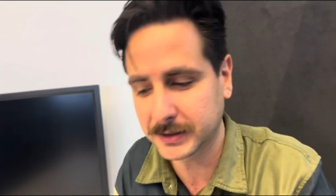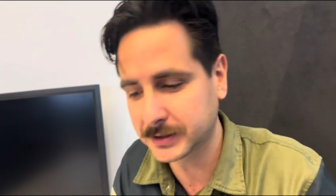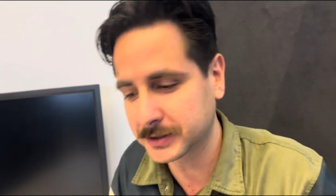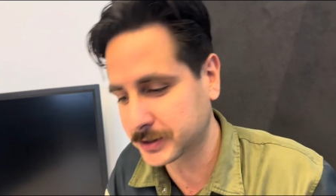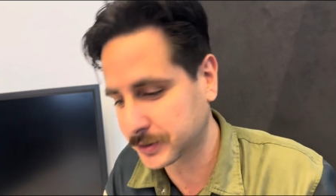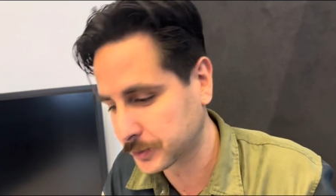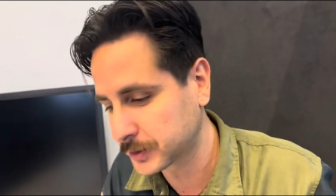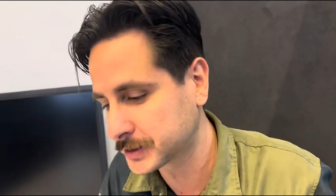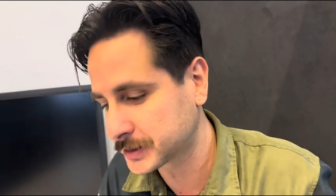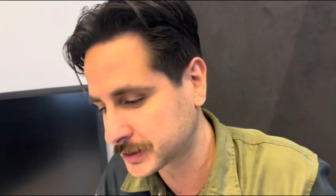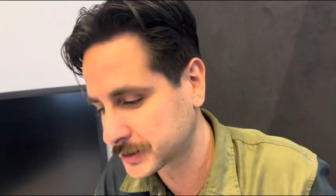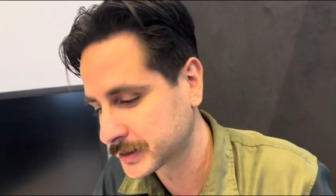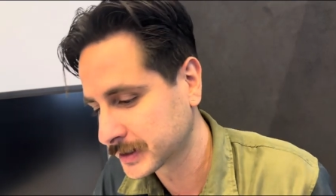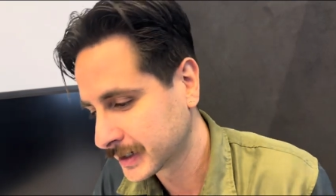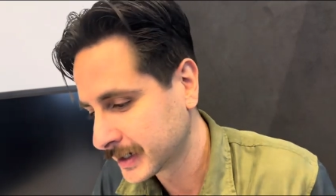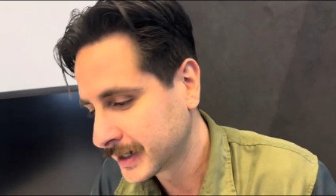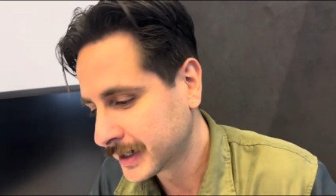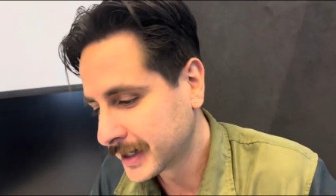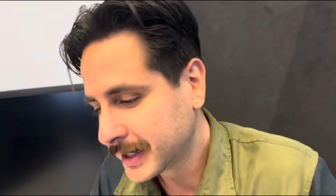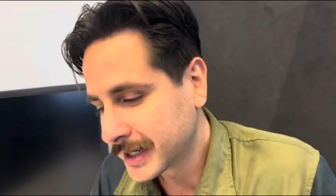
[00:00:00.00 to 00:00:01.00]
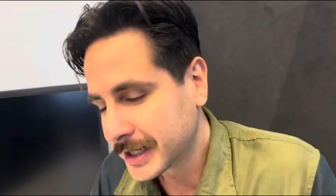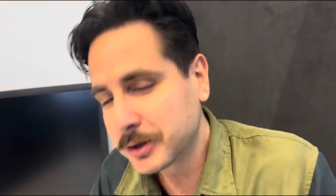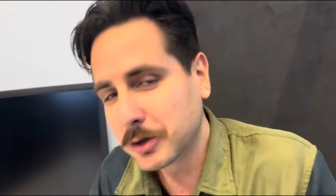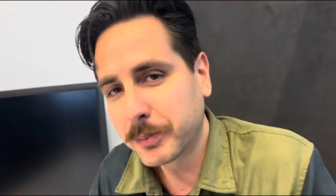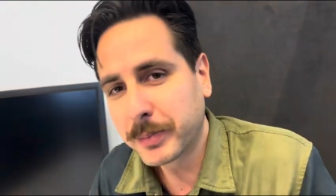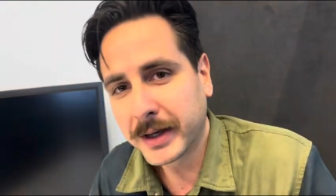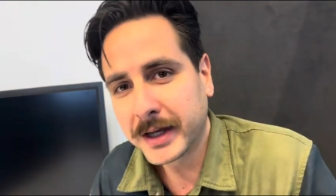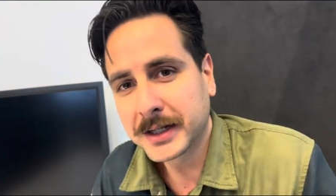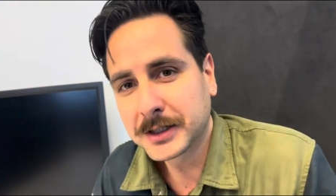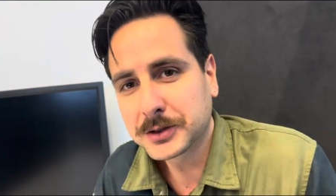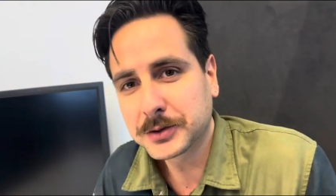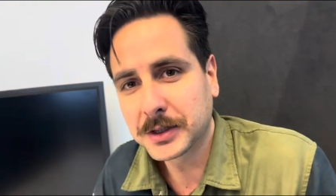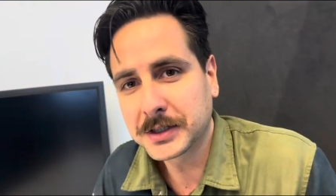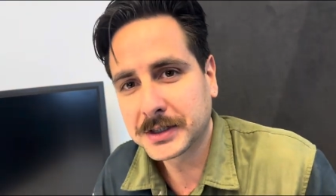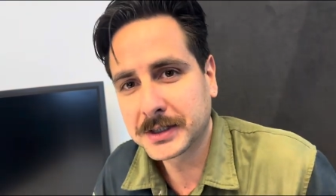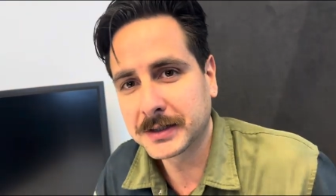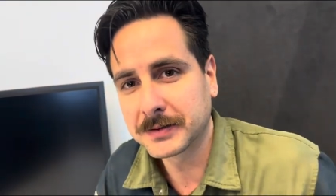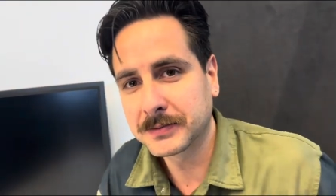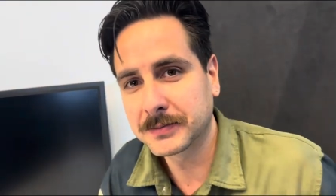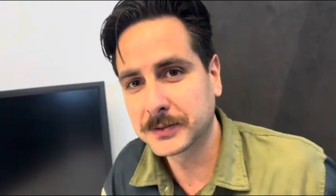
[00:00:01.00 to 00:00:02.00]
So it's you'll be
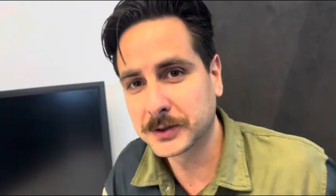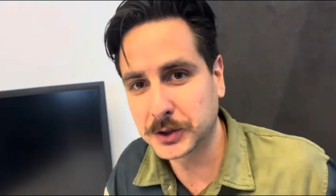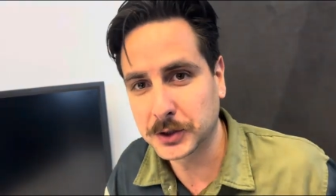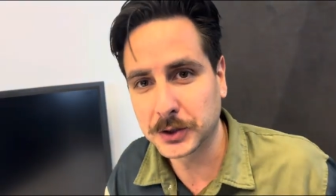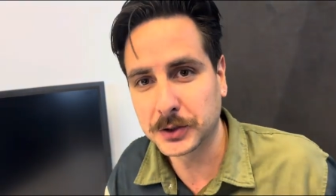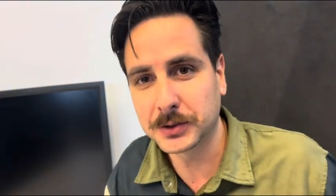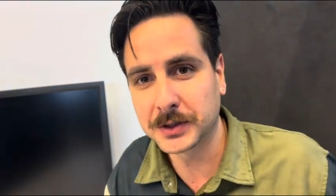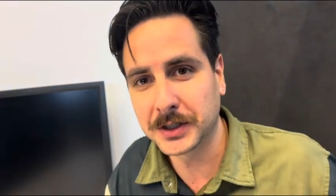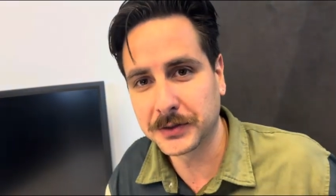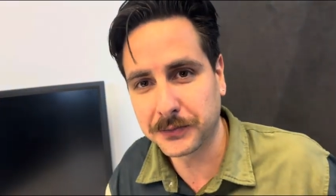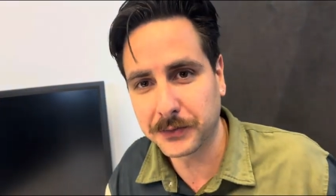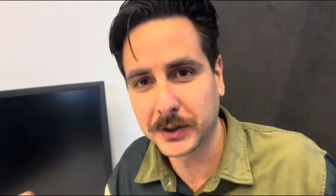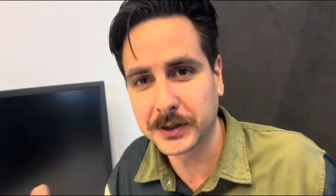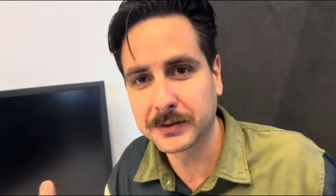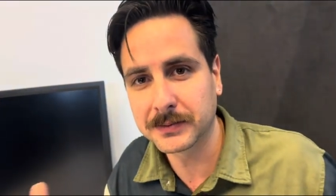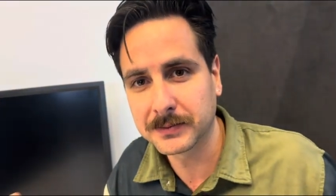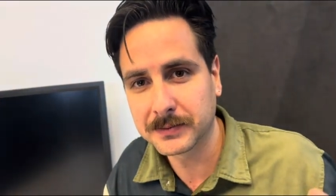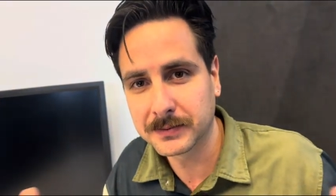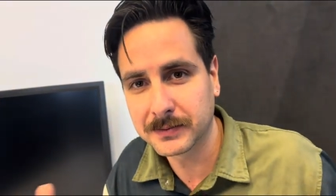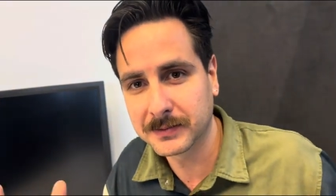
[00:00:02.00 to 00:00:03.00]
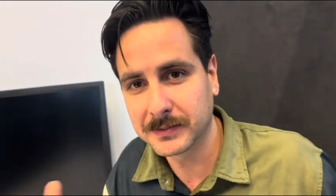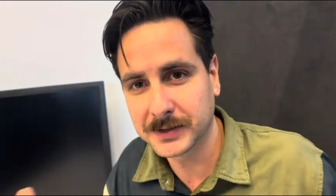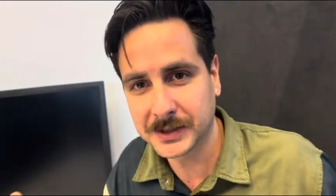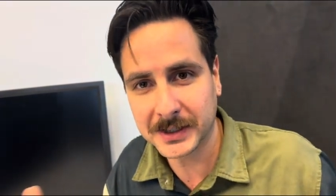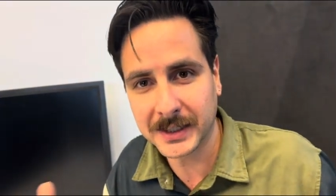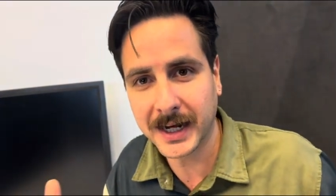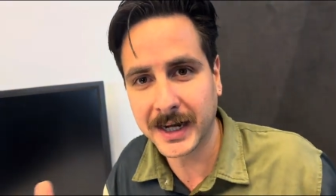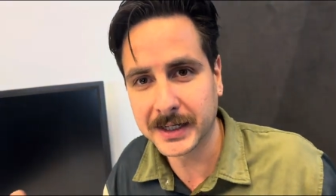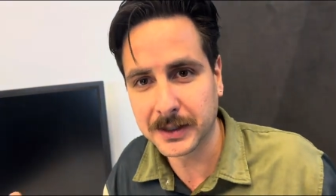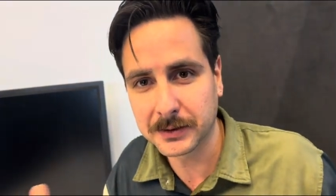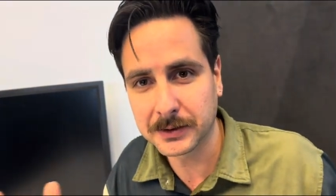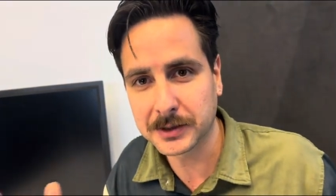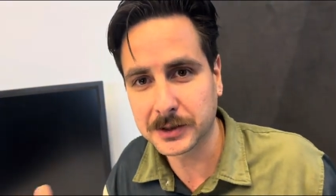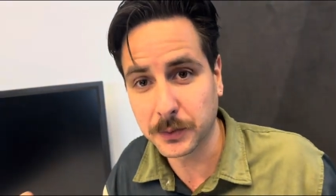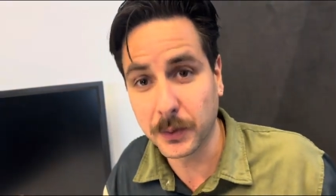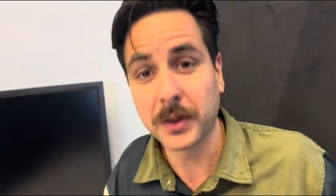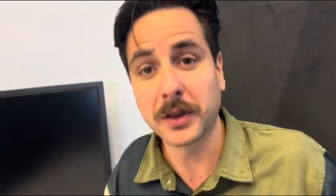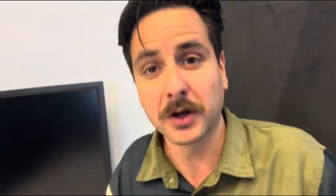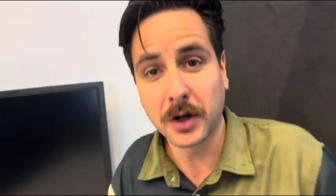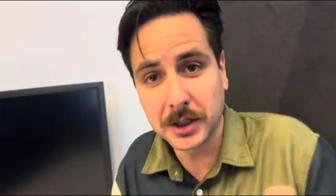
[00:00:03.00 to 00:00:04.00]
interesting two different styles
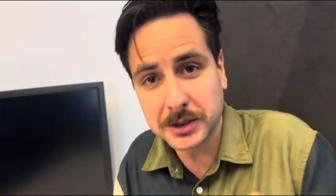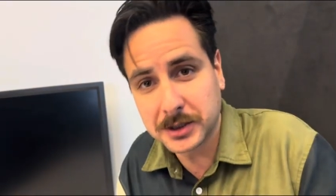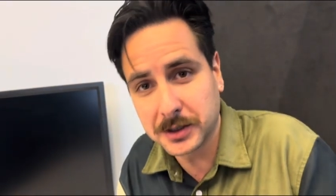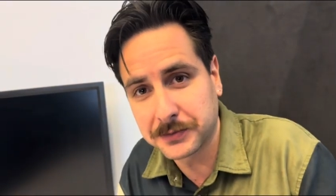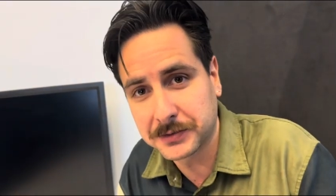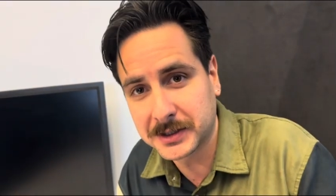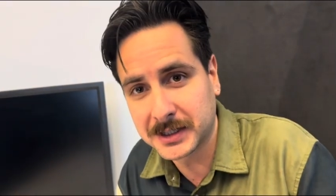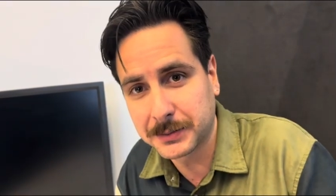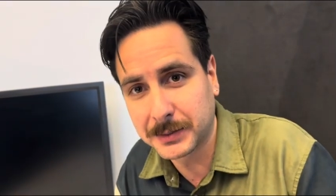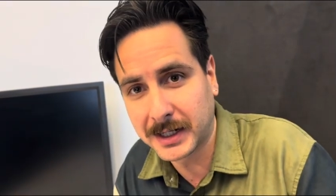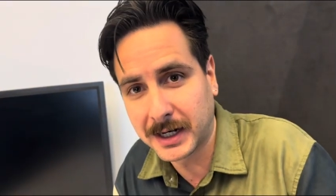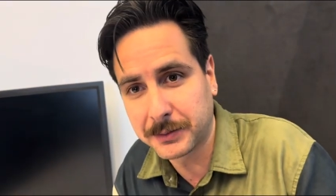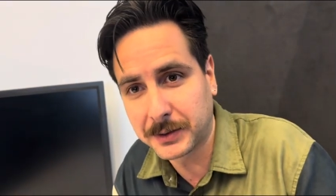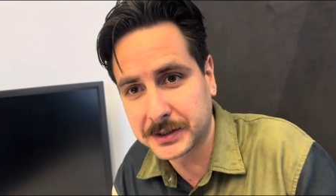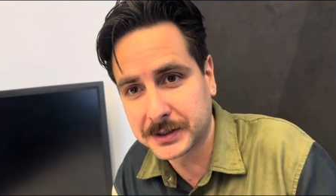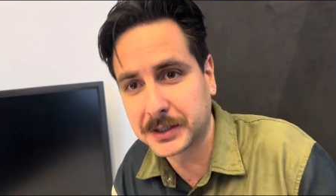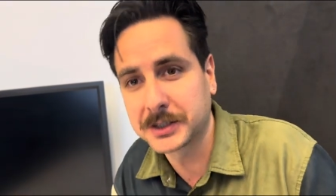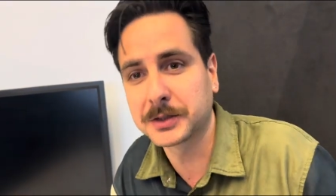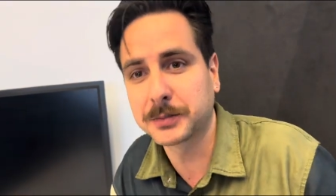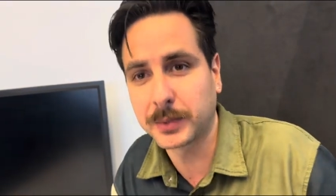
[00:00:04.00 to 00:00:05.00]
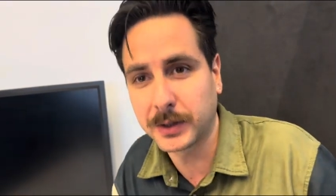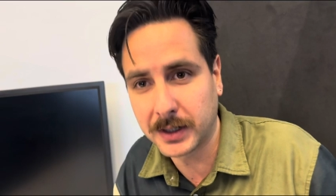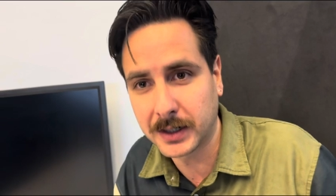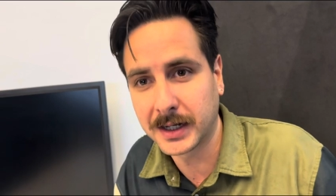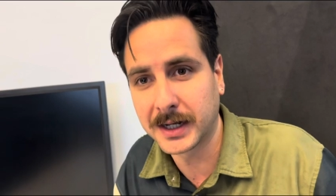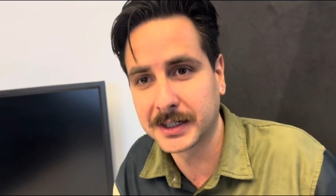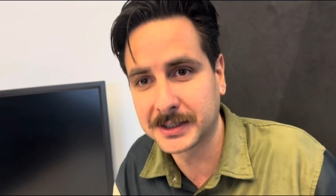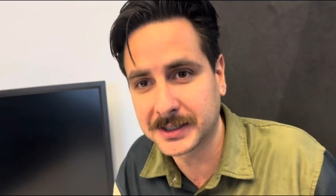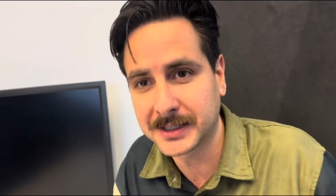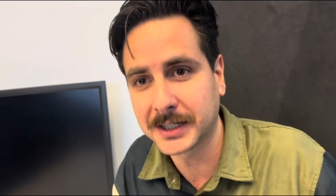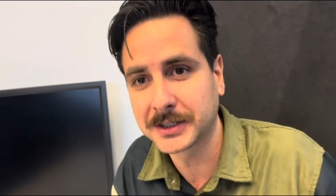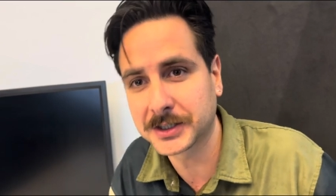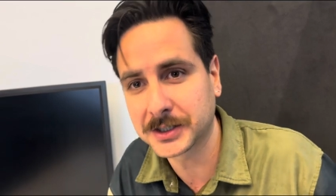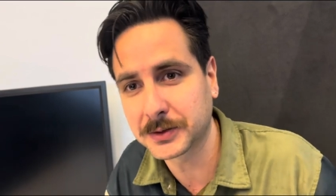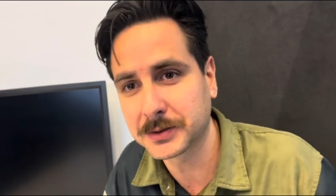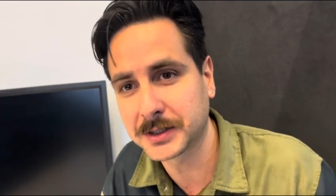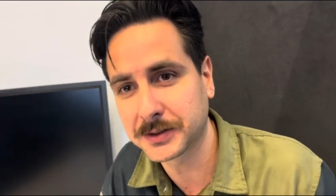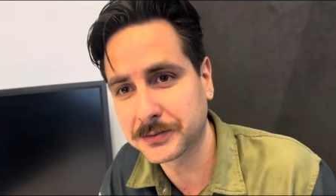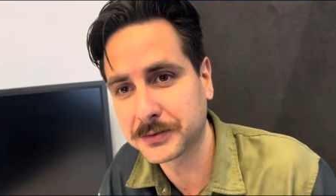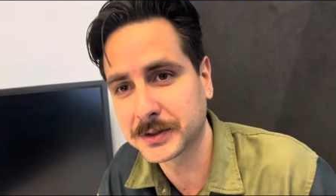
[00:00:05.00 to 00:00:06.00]
with lots of similarities but essential
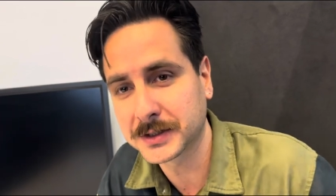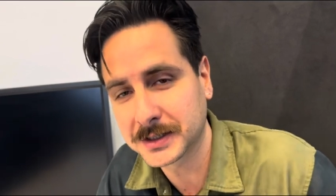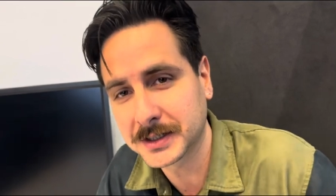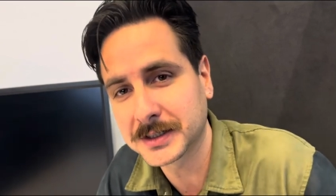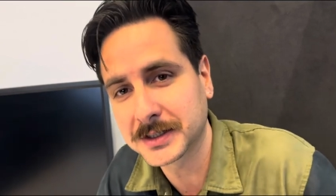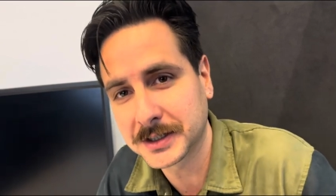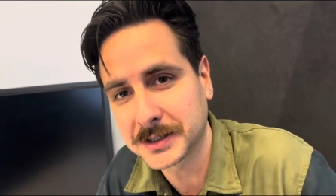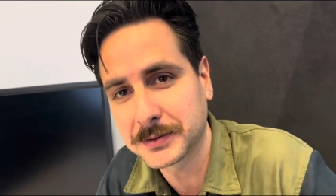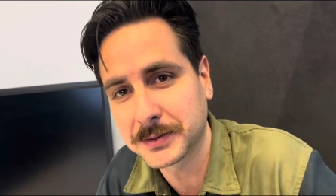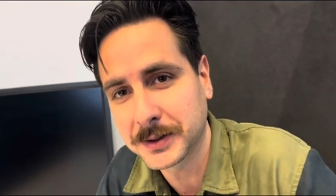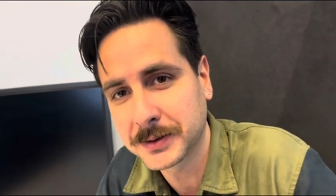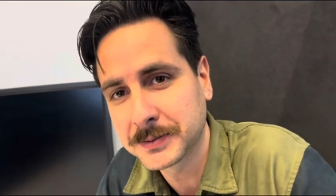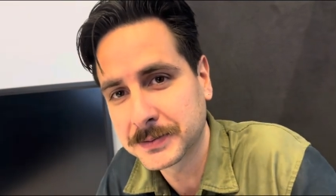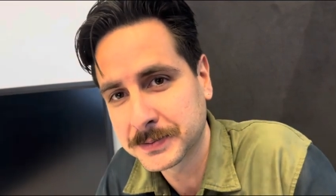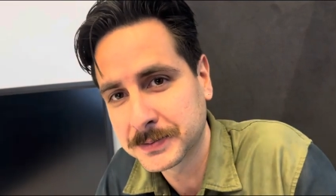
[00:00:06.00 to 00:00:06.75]
differences as well.